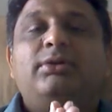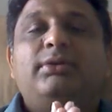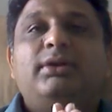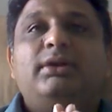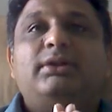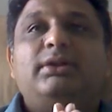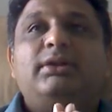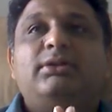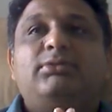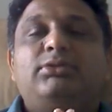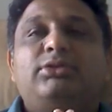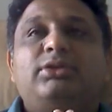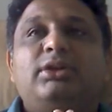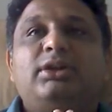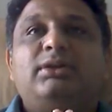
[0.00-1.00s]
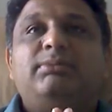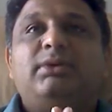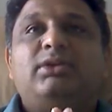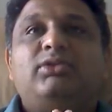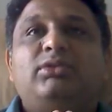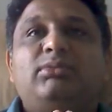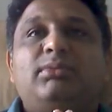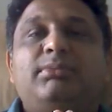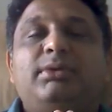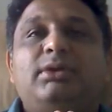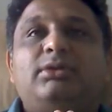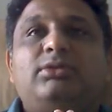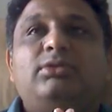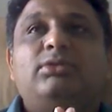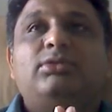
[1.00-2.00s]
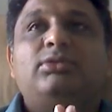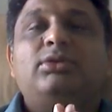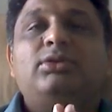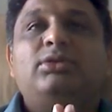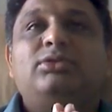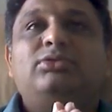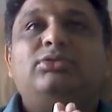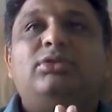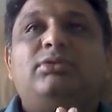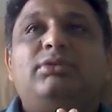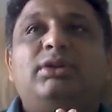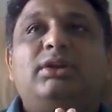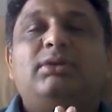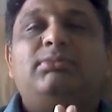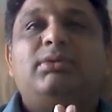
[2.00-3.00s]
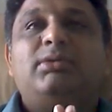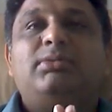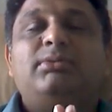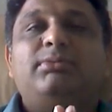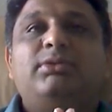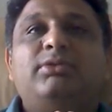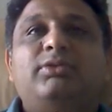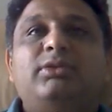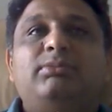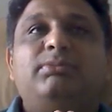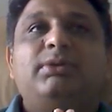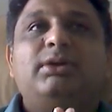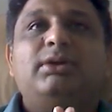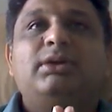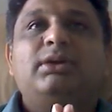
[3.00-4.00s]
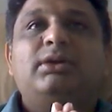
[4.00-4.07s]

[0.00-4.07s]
It was getting maximum hit. So to avoid the performance impact,